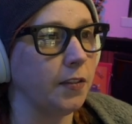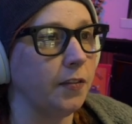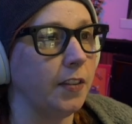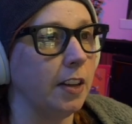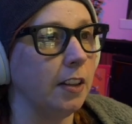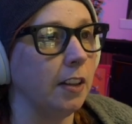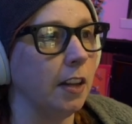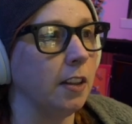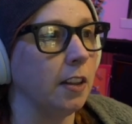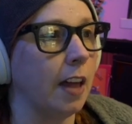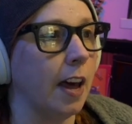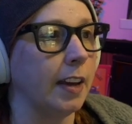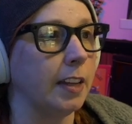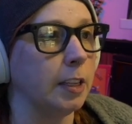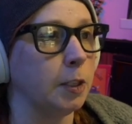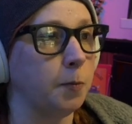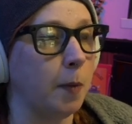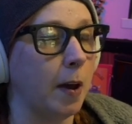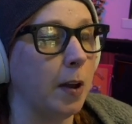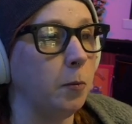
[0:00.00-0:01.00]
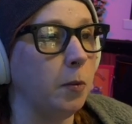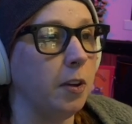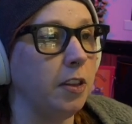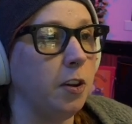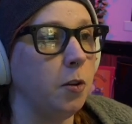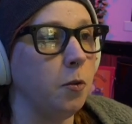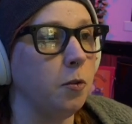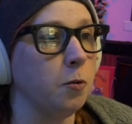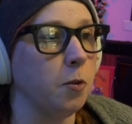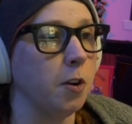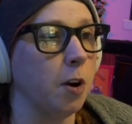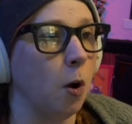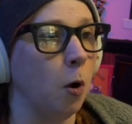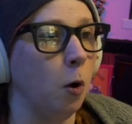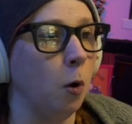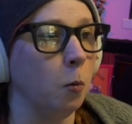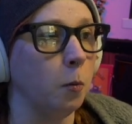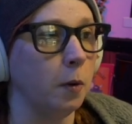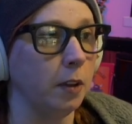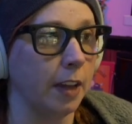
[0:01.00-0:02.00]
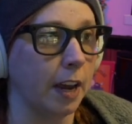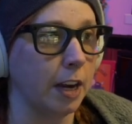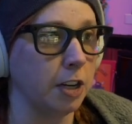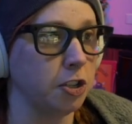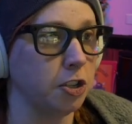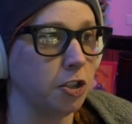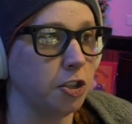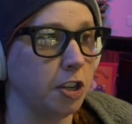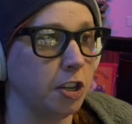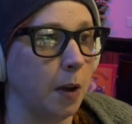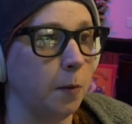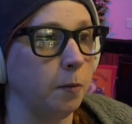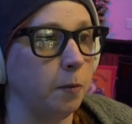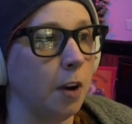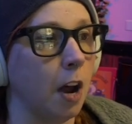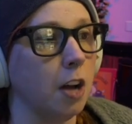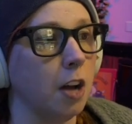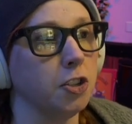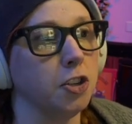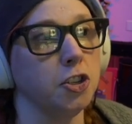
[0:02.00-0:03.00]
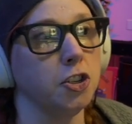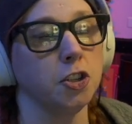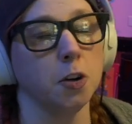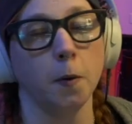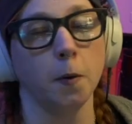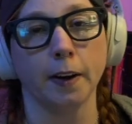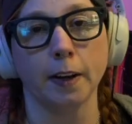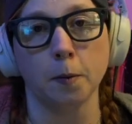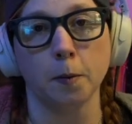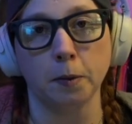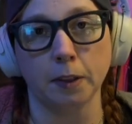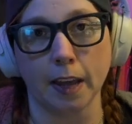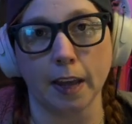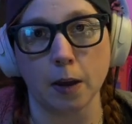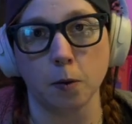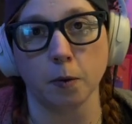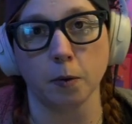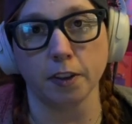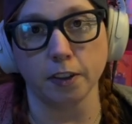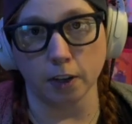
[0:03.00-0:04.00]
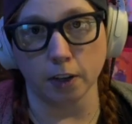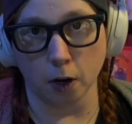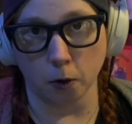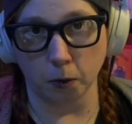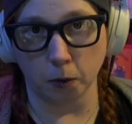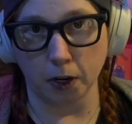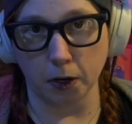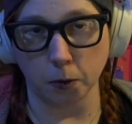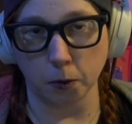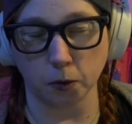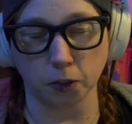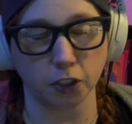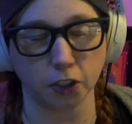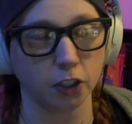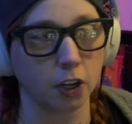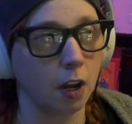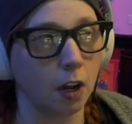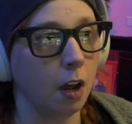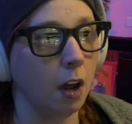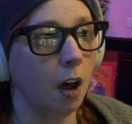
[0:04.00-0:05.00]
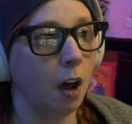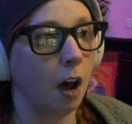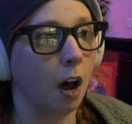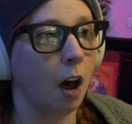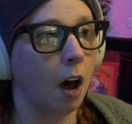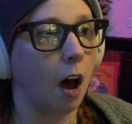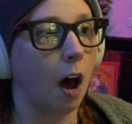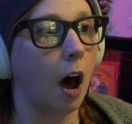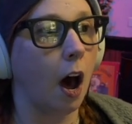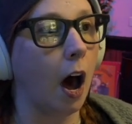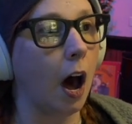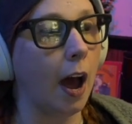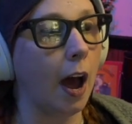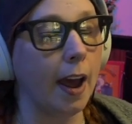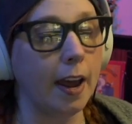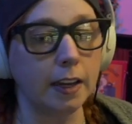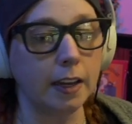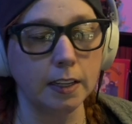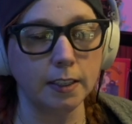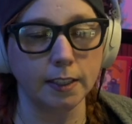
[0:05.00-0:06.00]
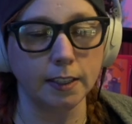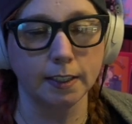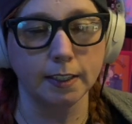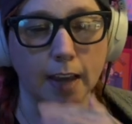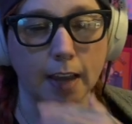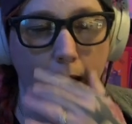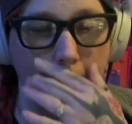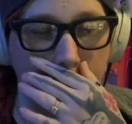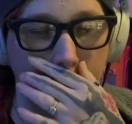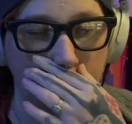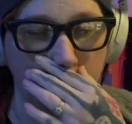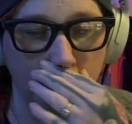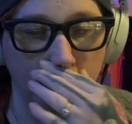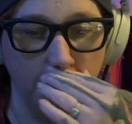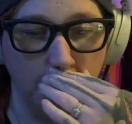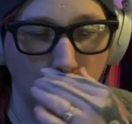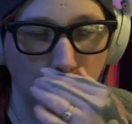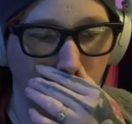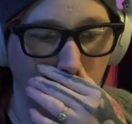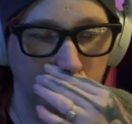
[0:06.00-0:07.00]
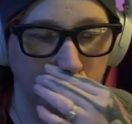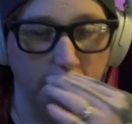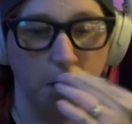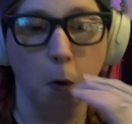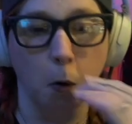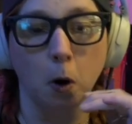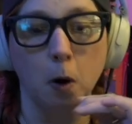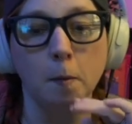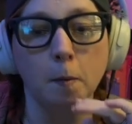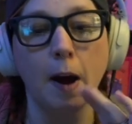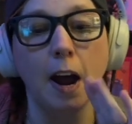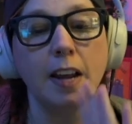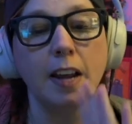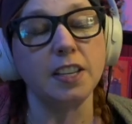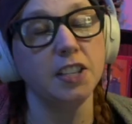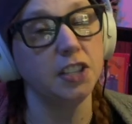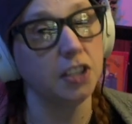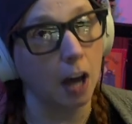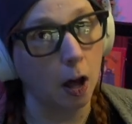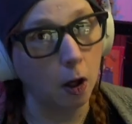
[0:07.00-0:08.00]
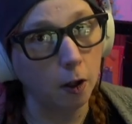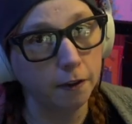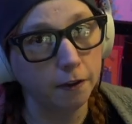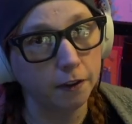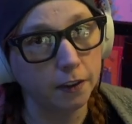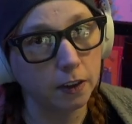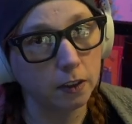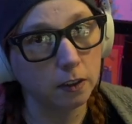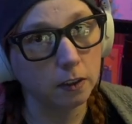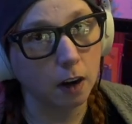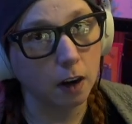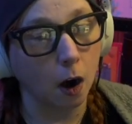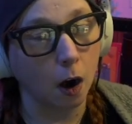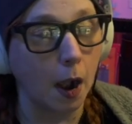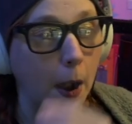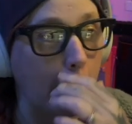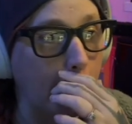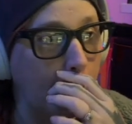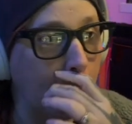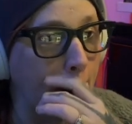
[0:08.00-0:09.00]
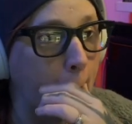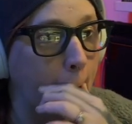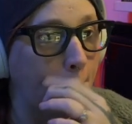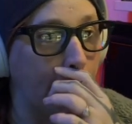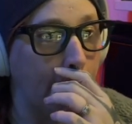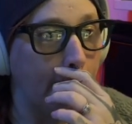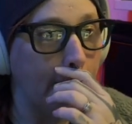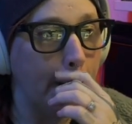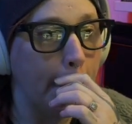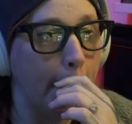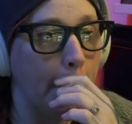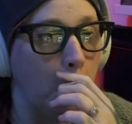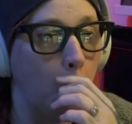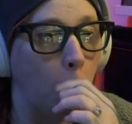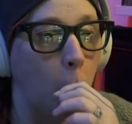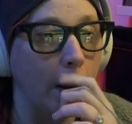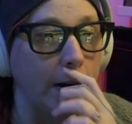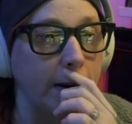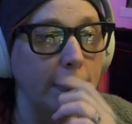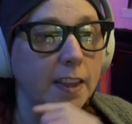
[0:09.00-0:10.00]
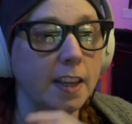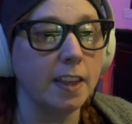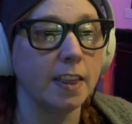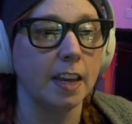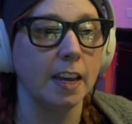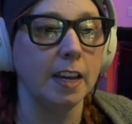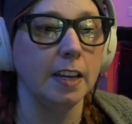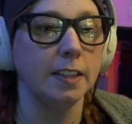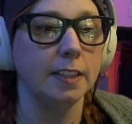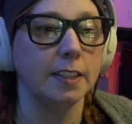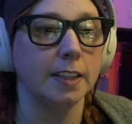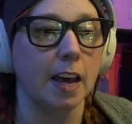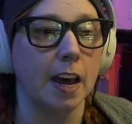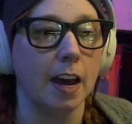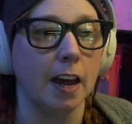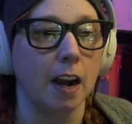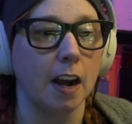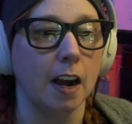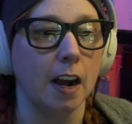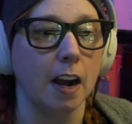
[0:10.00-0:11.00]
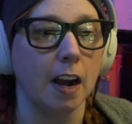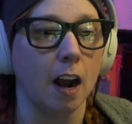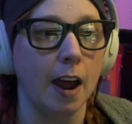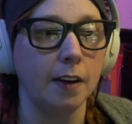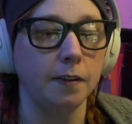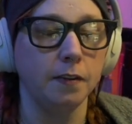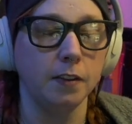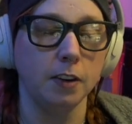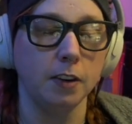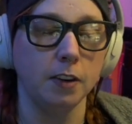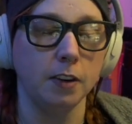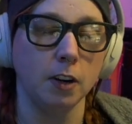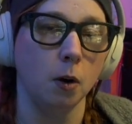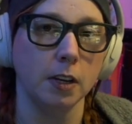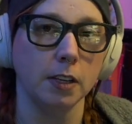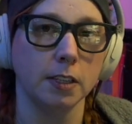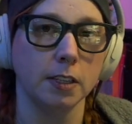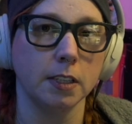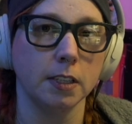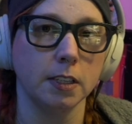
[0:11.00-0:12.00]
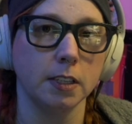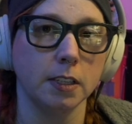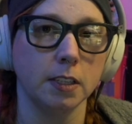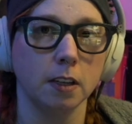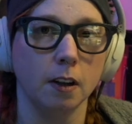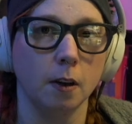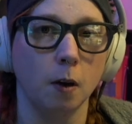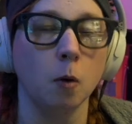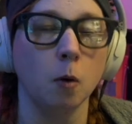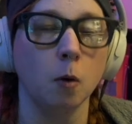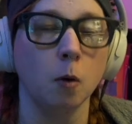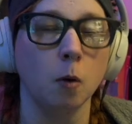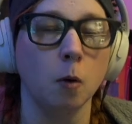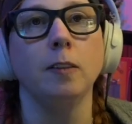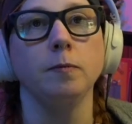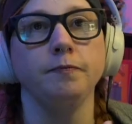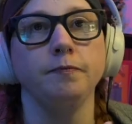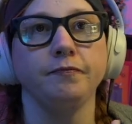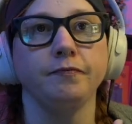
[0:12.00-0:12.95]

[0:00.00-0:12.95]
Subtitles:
feeling like it's been with you through your whole relationship, not just showing up late with no notes. I can say for myself, all right, one of the things that I've noticed, or well,